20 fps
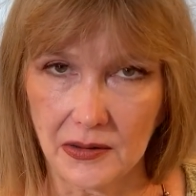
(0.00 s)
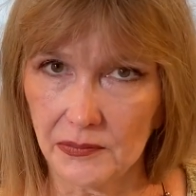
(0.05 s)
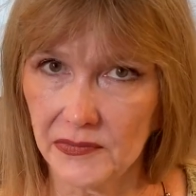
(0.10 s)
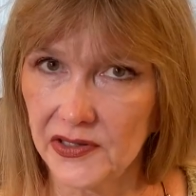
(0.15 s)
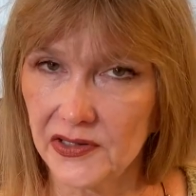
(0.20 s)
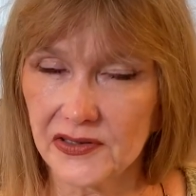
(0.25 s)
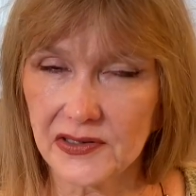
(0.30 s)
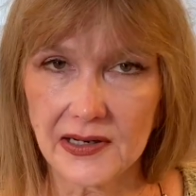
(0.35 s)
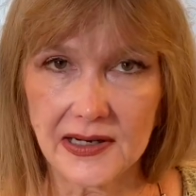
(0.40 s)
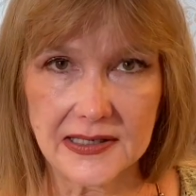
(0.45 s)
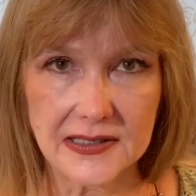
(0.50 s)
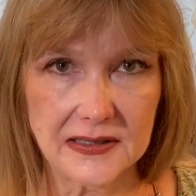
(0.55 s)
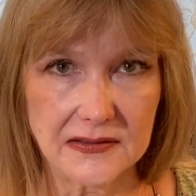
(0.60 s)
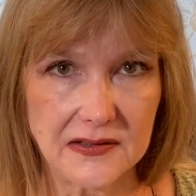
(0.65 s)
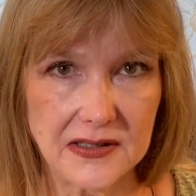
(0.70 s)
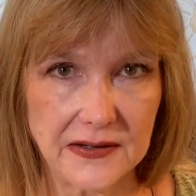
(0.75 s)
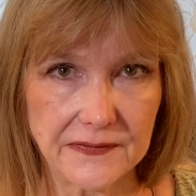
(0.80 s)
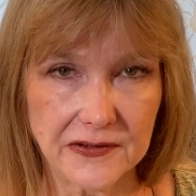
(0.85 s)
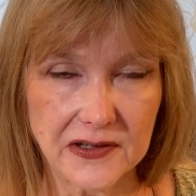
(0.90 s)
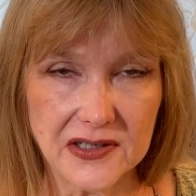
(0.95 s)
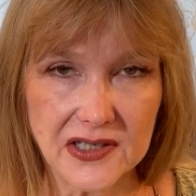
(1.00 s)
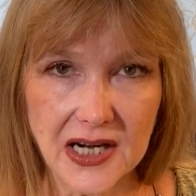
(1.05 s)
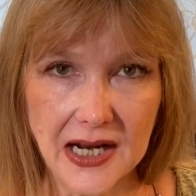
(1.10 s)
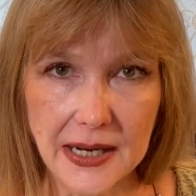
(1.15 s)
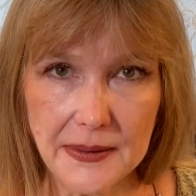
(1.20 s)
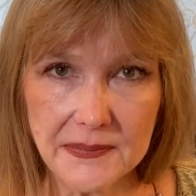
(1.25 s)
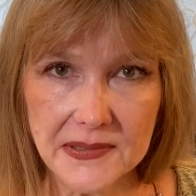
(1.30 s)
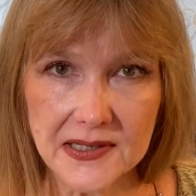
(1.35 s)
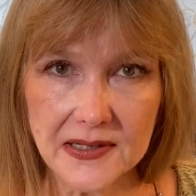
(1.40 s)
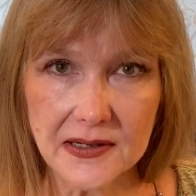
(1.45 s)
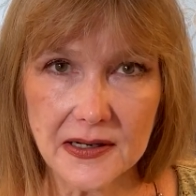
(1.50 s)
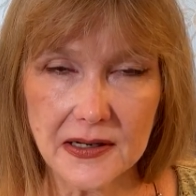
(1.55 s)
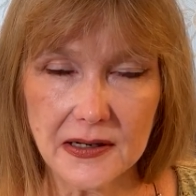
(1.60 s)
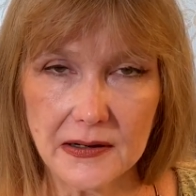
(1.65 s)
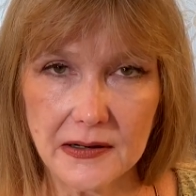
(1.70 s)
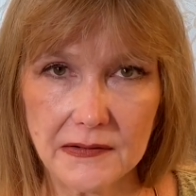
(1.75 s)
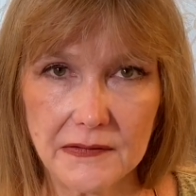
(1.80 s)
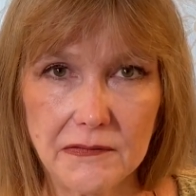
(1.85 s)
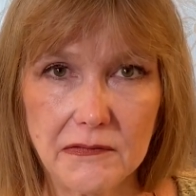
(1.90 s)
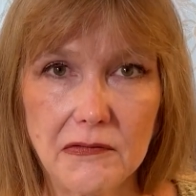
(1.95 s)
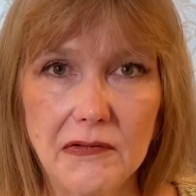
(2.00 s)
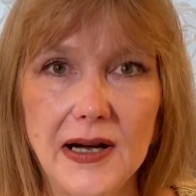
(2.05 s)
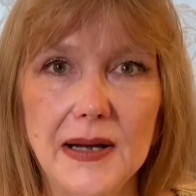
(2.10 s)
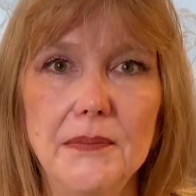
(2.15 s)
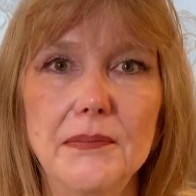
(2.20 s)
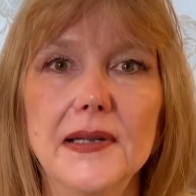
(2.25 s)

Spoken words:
There's lots of different types of white